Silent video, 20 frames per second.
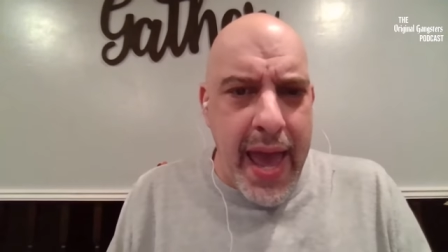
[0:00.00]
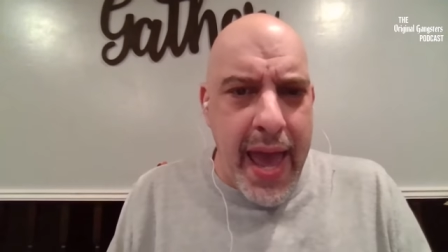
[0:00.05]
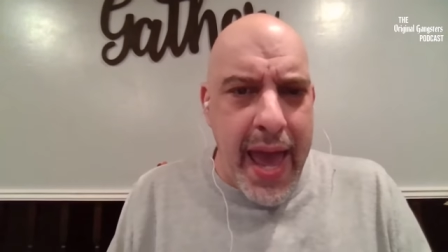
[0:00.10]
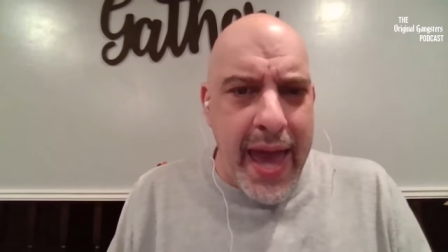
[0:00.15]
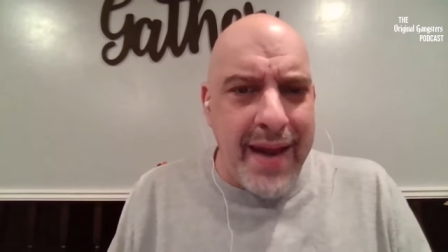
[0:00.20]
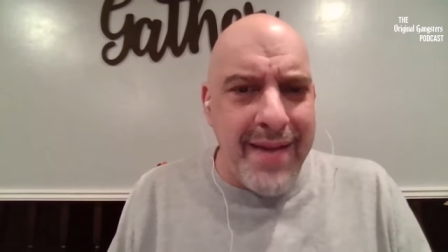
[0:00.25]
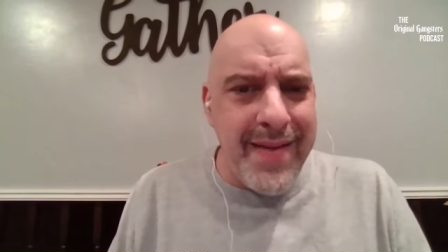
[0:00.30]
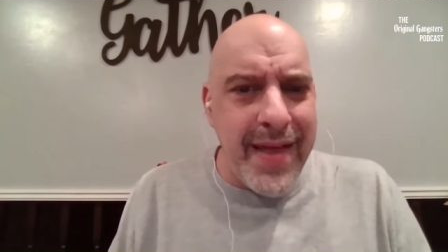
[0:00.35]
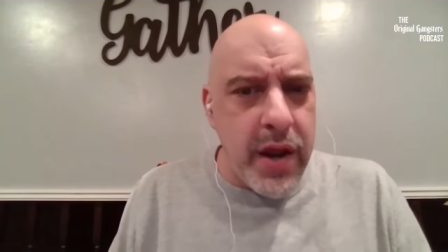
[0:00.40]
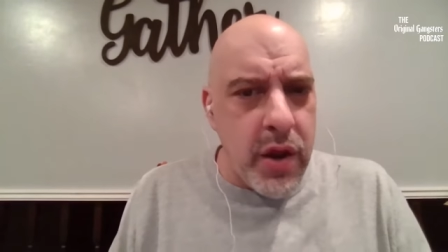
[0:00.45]

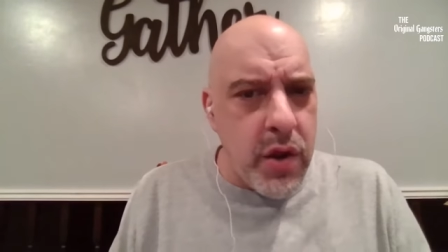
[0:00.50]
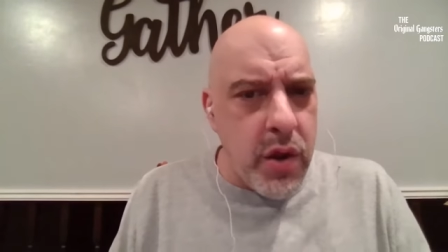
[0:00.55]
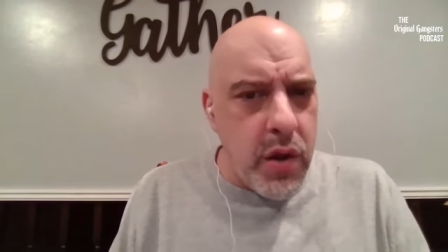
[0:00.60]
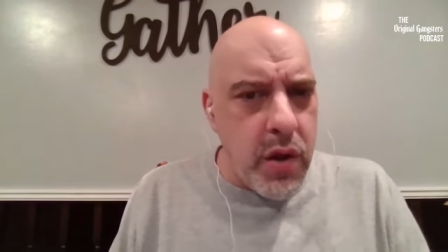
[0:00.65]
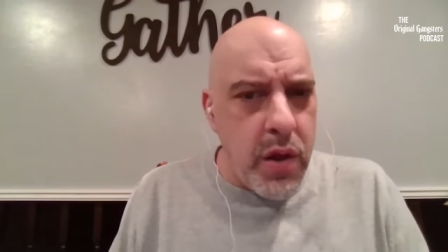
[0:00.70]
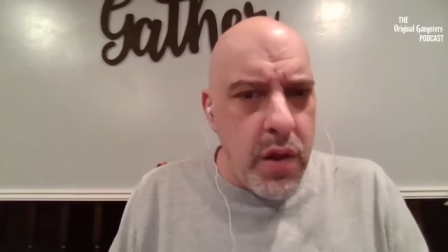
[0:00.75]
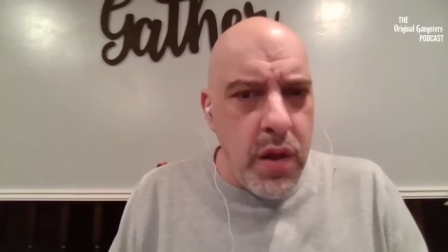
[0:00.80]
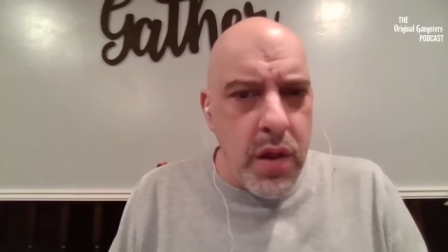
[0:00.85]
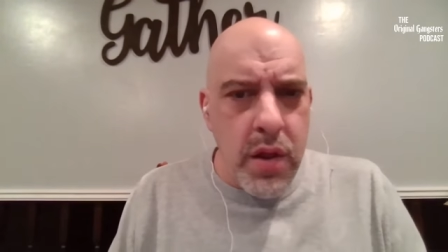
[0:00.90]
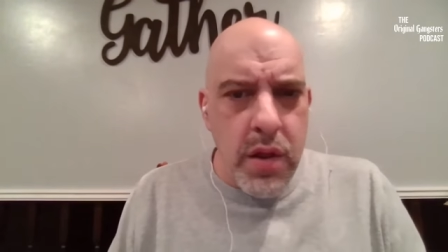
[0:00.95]

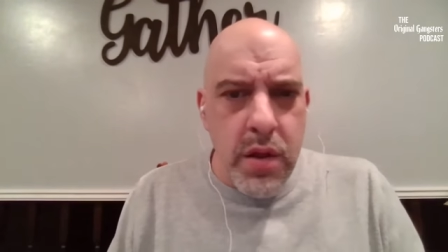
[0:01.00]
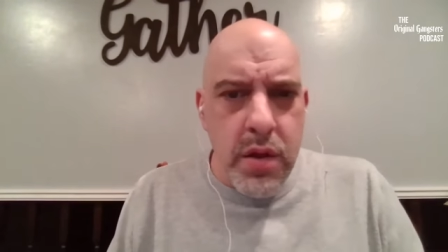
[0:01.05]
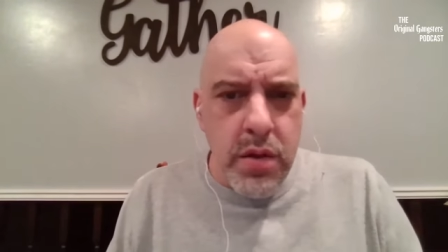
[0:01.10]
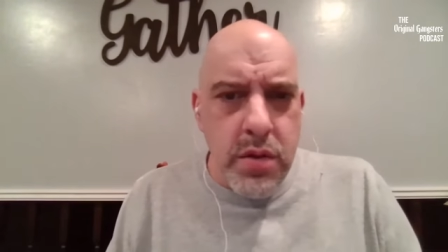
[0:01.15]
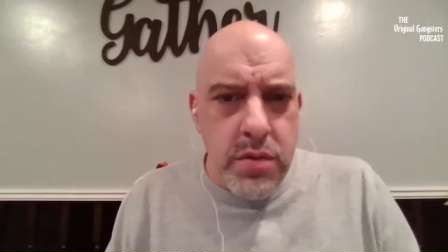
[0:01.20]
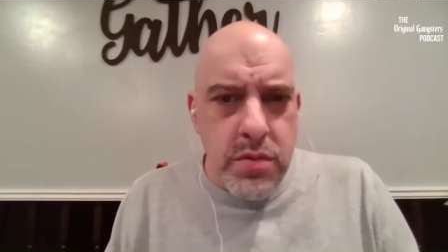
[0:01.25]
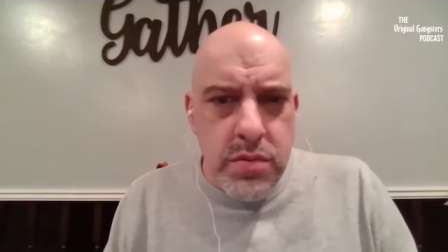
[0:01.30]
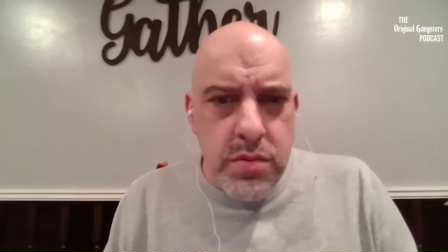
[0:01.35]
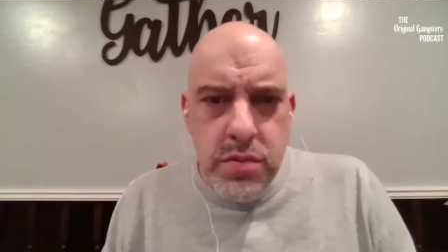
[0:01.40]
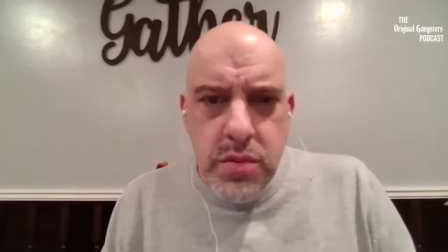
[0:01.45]
analytical
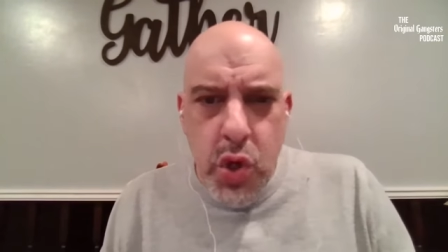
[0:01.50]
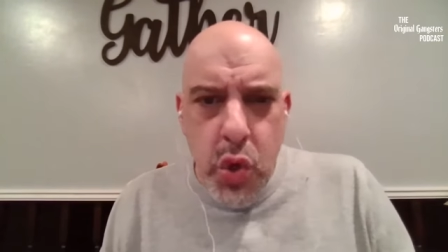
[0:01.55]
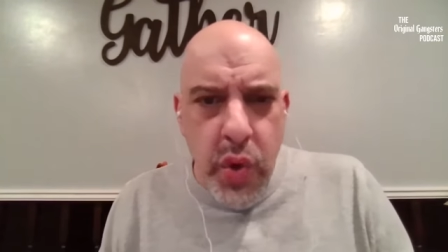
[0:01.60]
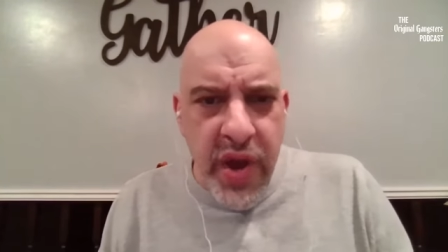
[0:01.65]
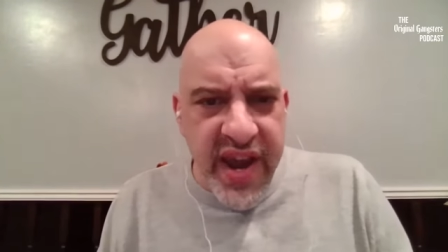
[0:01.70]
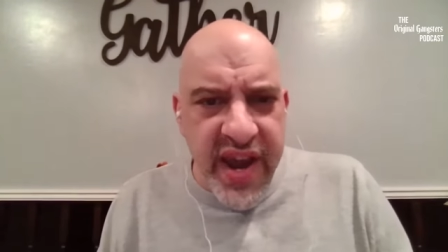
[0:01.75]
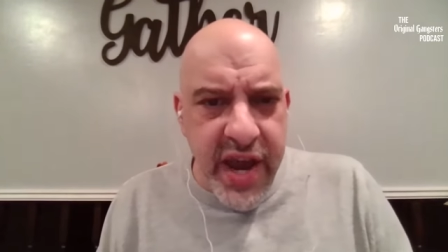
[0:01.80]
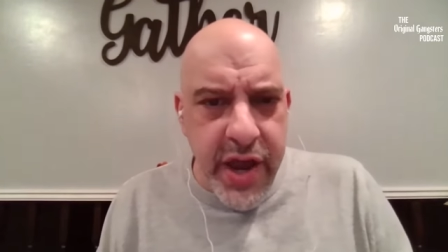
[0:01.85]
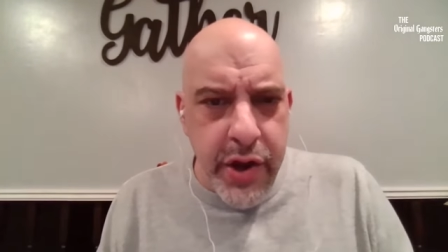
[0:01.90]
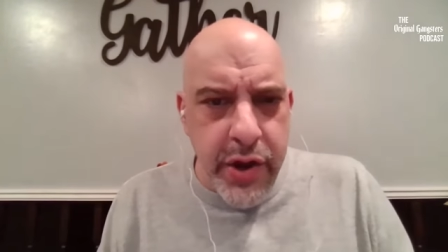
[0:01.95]

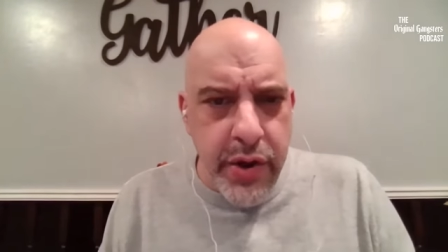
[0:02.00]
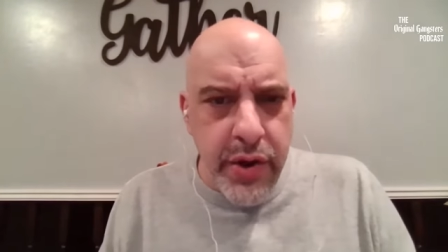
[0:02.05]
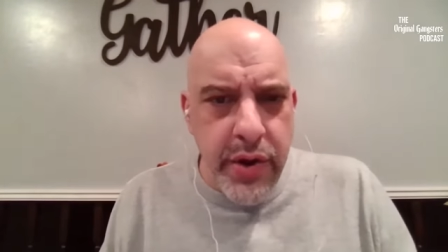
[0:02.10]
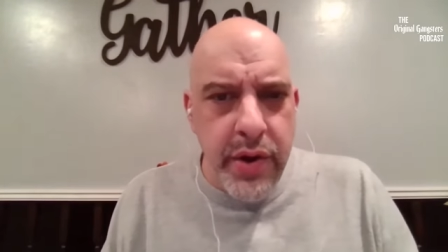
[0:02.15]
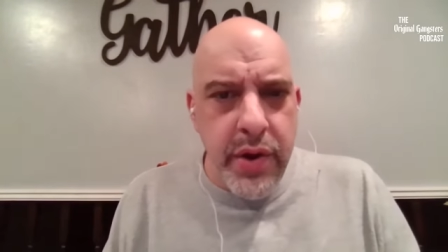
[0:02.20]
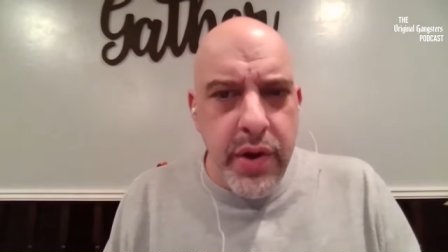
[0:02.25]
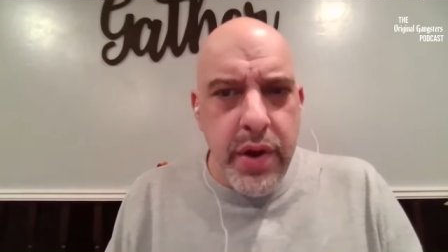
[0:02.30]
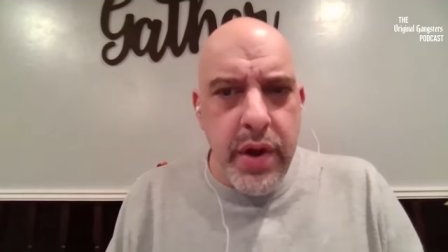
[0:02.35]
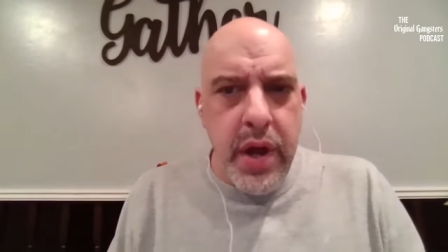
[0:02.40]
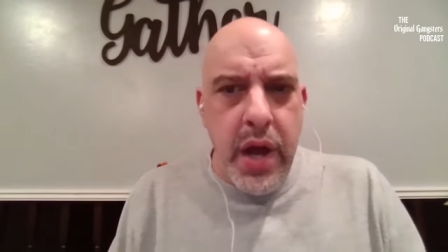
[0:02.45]
quick hitter,